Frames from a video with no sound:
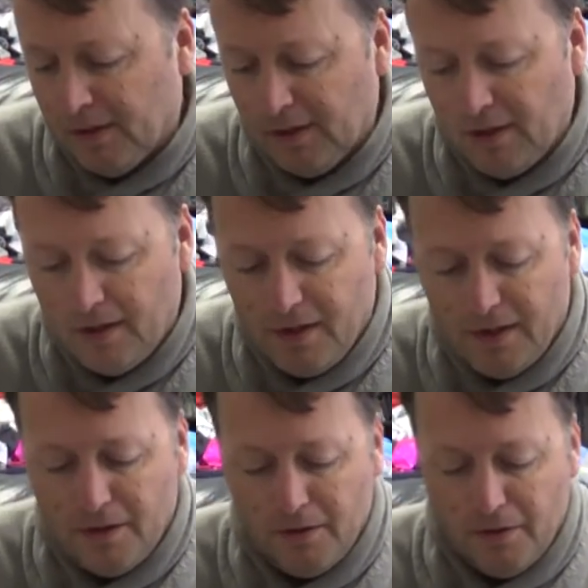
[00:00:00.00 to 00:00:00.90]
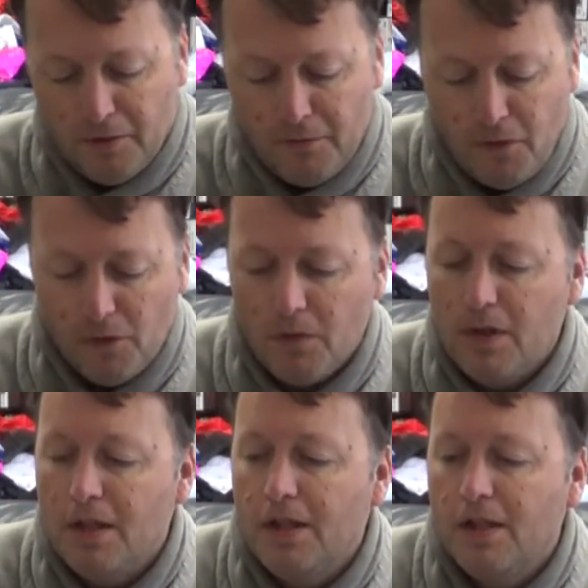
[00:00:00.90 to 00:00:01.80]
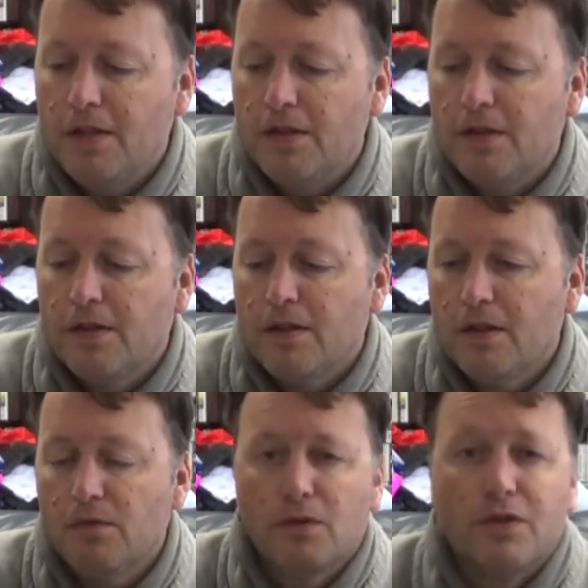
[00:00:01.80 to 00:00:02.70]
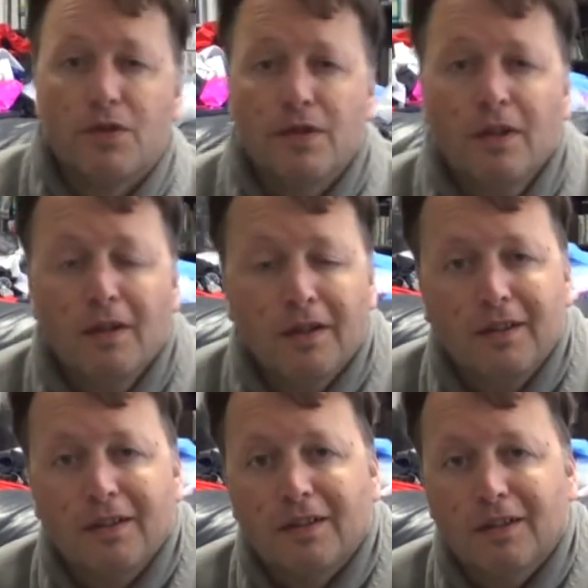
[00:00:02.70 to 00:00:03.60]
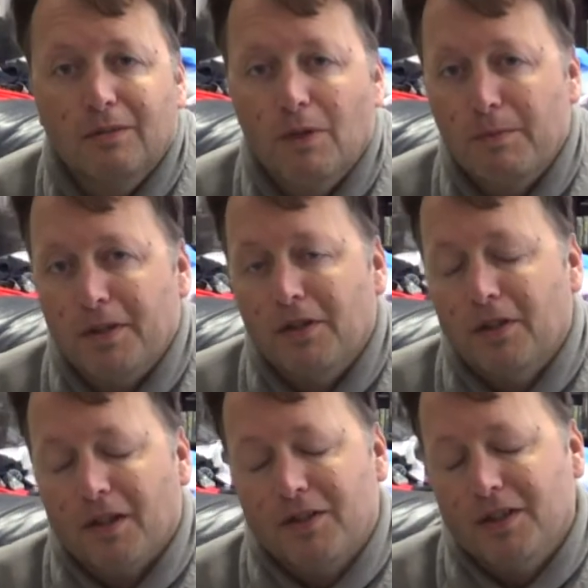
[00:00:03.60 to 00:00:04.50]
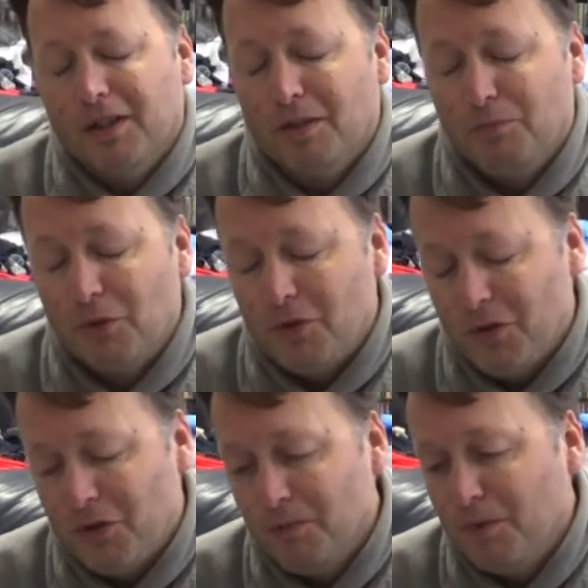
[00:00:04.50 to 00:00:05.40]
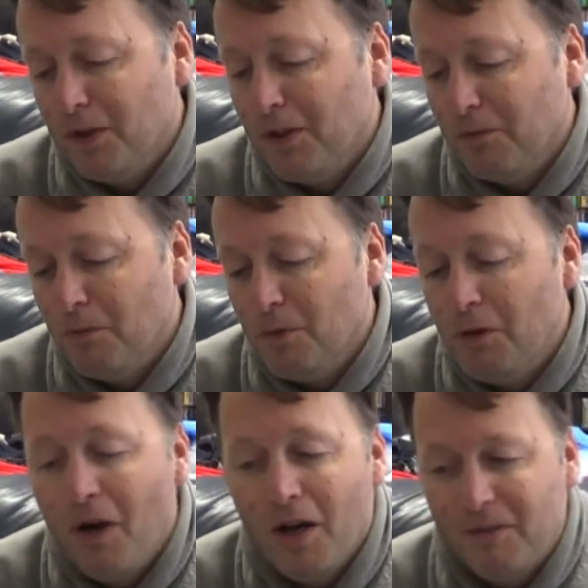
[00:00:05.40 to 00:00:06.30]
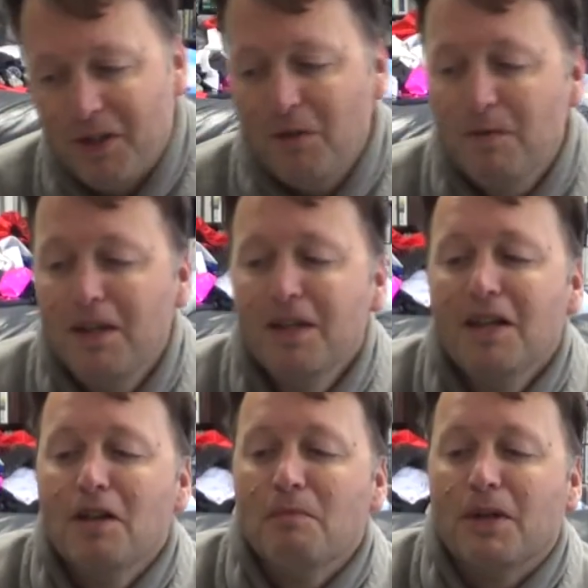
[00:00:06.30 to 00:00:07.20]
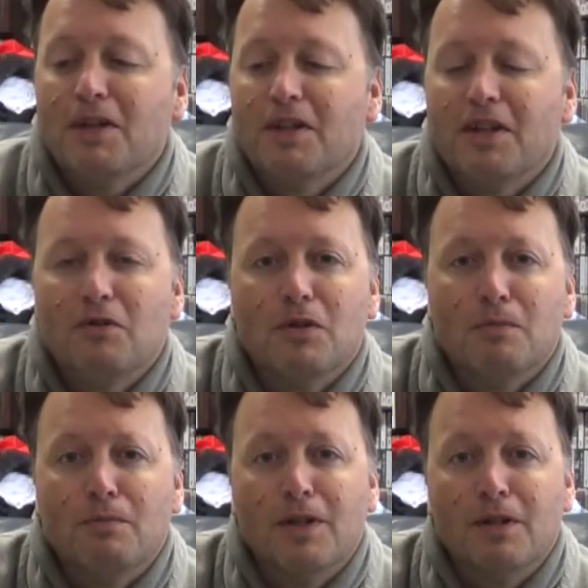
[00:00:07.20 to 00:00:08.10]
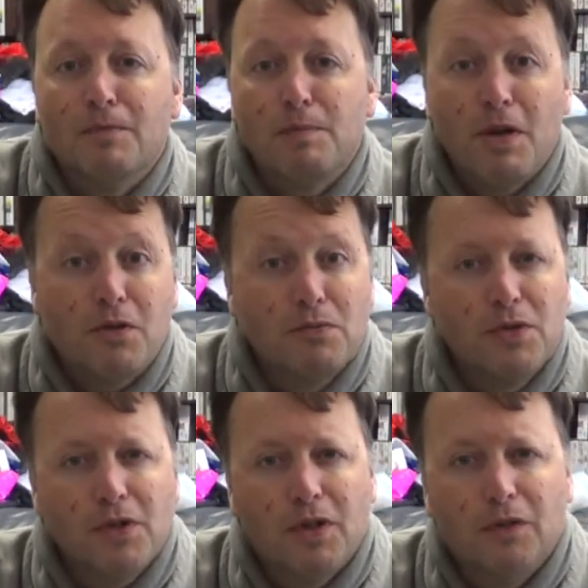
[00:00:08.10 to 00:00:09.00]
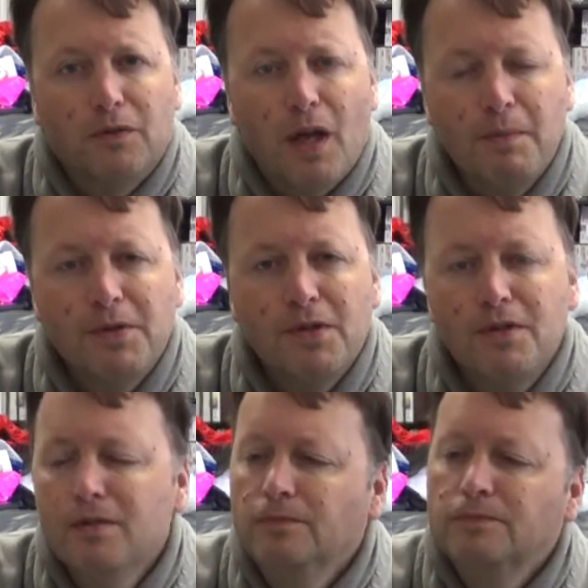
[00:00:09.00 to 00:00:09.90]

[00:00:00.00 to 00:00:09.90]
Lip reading: The first one is, these were just, I actually purchased them for my wife to give me, but they were specials off Amazon,